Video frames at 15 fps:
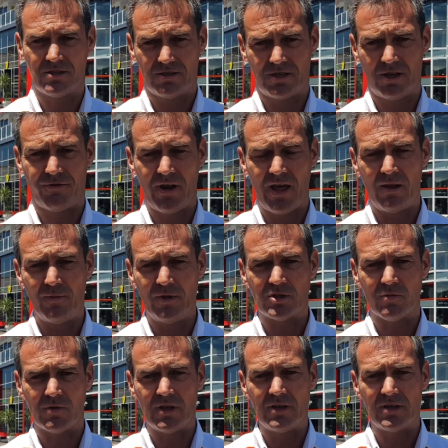different elements
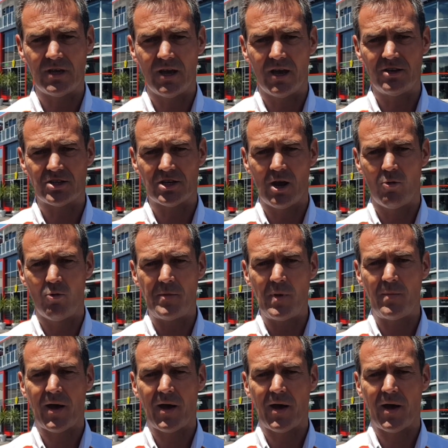within DHL will be